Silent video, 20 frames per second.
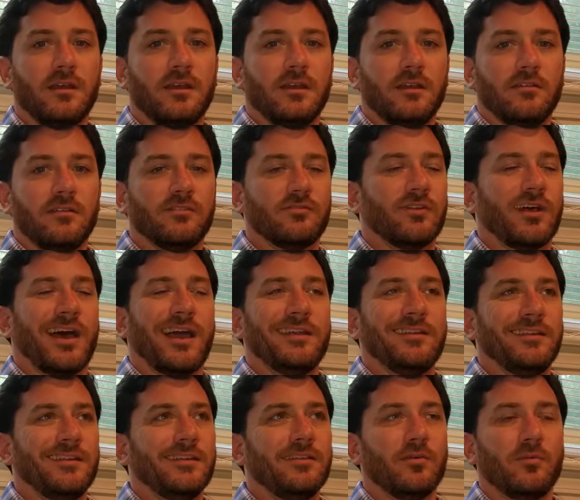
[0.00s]
This
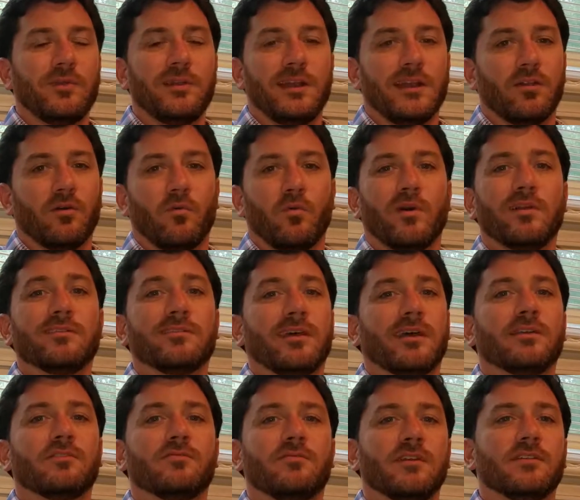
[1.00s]
idea that we need a
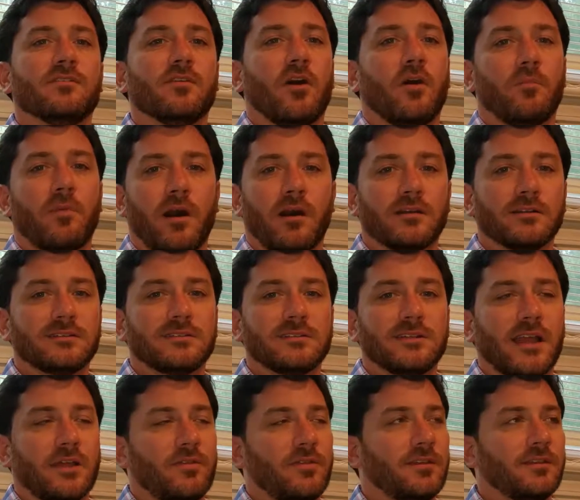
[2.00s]
one-size-fits-all policy,
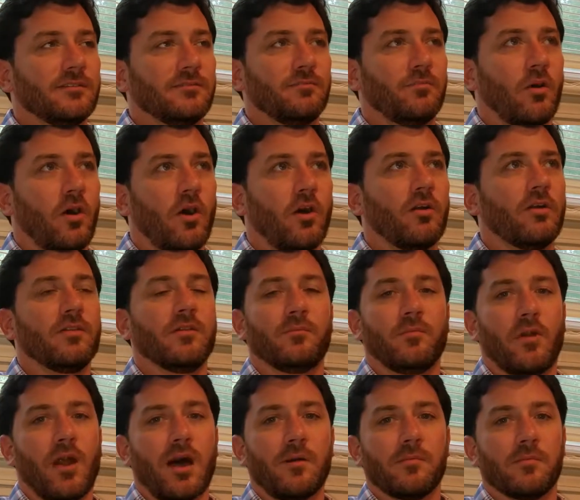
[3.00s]
I think, is part of the
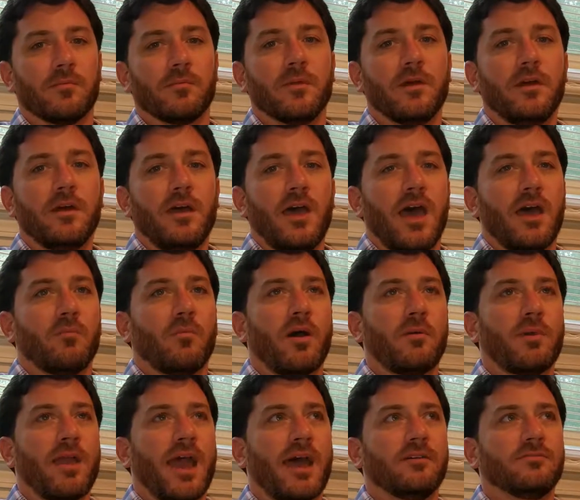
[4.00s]
problem and why we
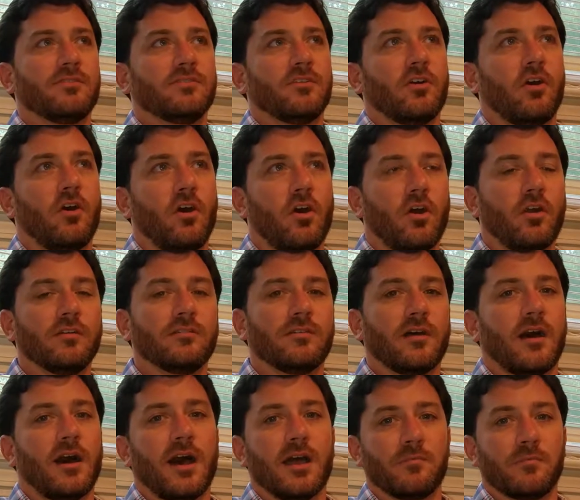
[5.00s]
have such a hard
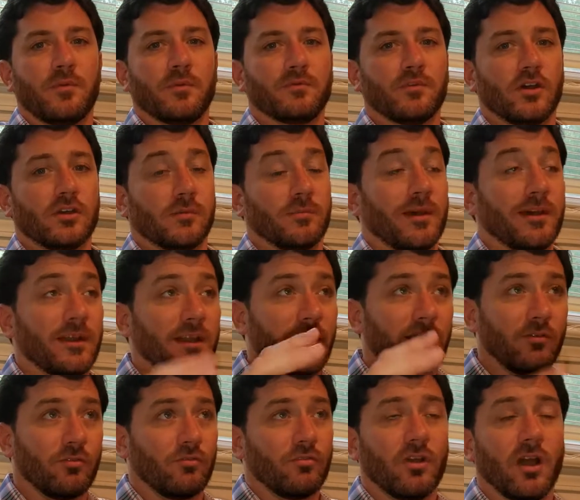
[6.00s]
time when we talk about a
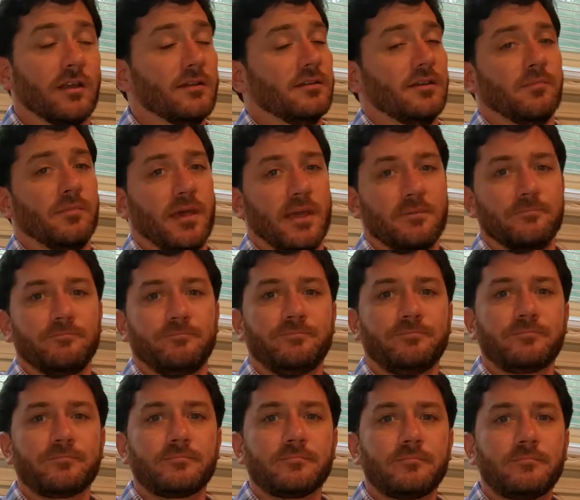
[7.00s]
gun debate.
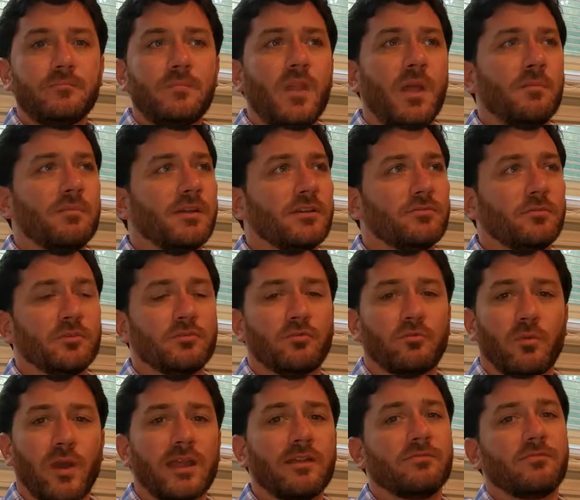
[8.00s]
Because what's
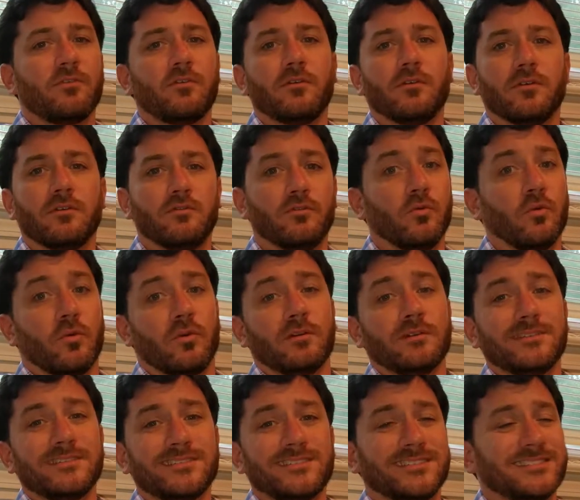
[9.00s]
right for New
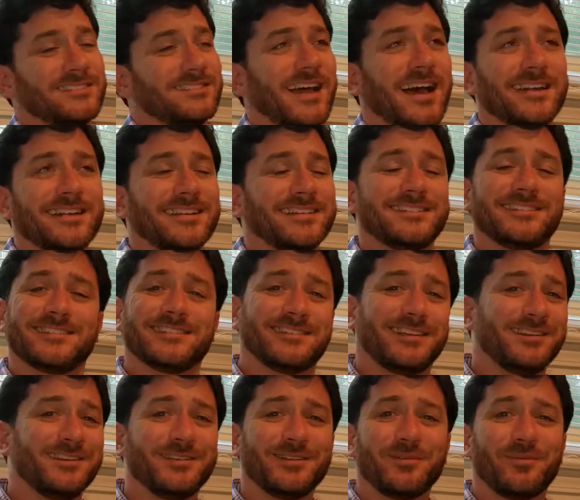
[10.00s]
Orleans is not
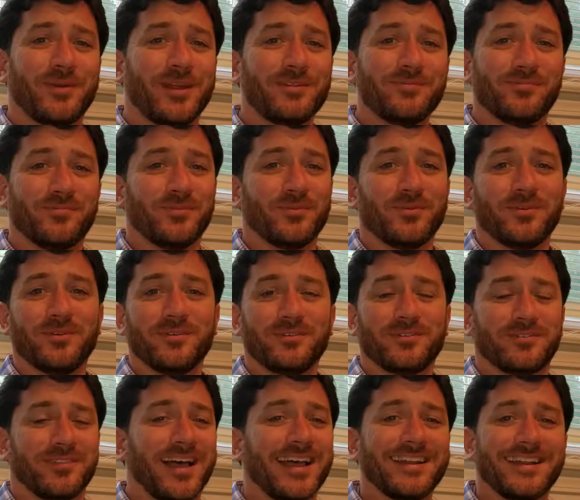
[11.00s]
necessarily right for
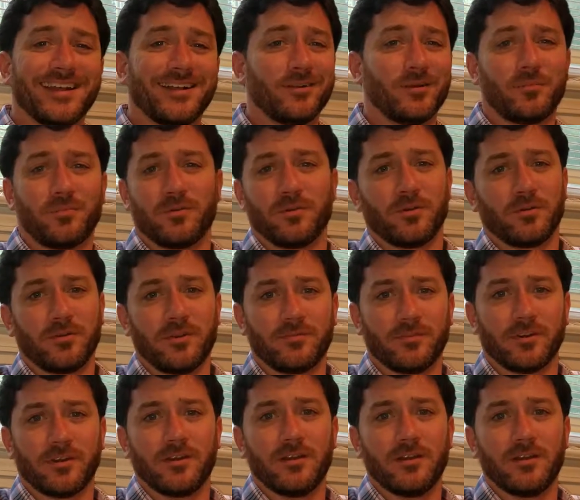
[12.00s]
Slidell or Pearl River.